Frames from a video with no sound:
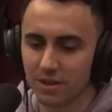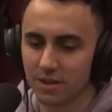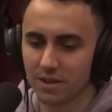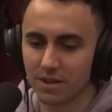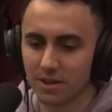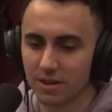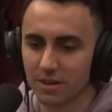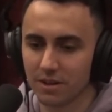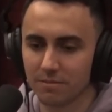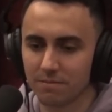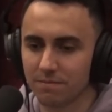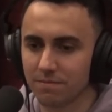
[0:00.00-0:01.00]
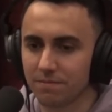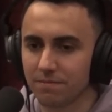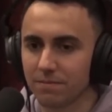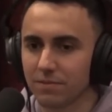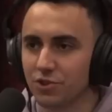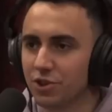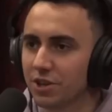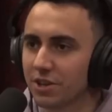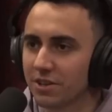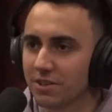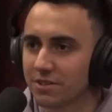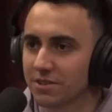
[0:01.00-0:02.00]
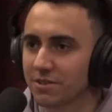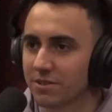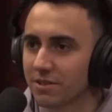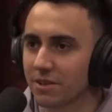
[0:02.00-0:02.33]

uh, chickens